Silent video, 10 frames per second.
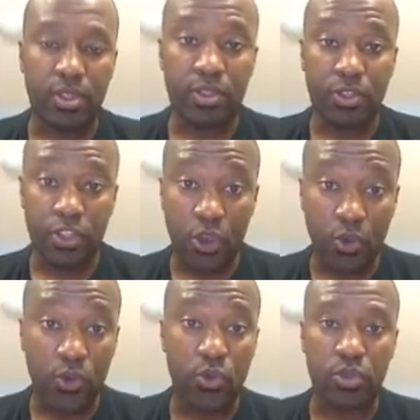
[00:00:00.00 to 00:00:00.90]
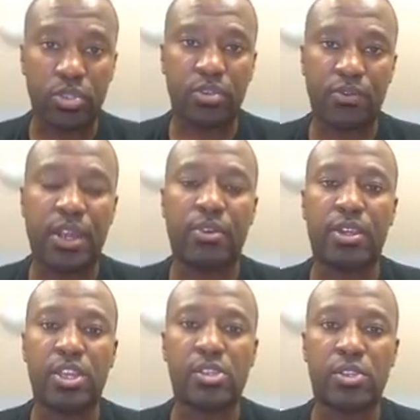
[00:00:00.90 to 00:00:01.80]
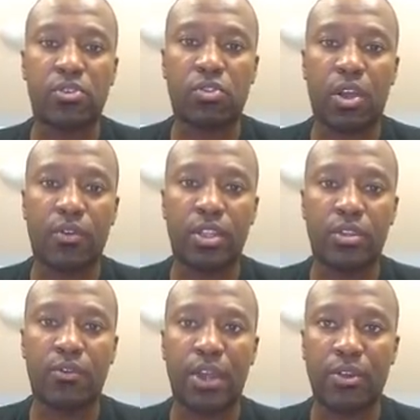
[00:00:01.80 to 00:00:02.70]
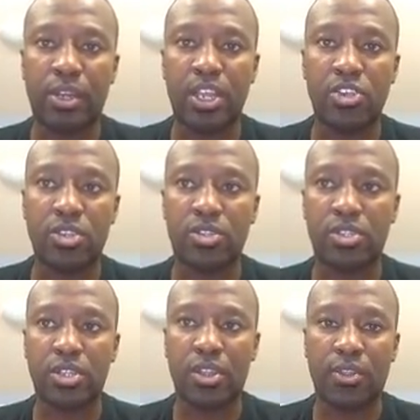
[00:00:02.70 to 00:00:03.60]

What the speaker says: those foundations rather than the foundations